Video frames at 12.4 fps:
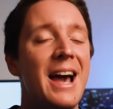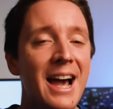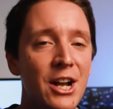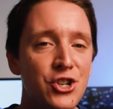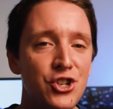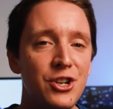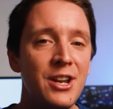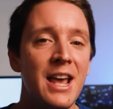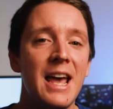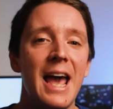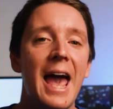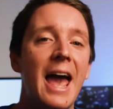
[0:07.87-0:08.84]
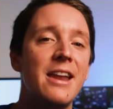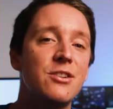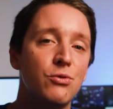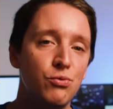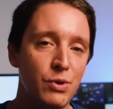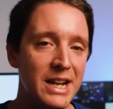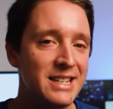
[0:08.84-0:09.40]
action and
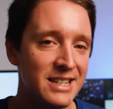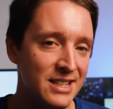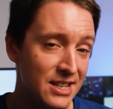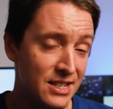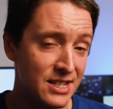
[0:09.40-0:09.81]
raises the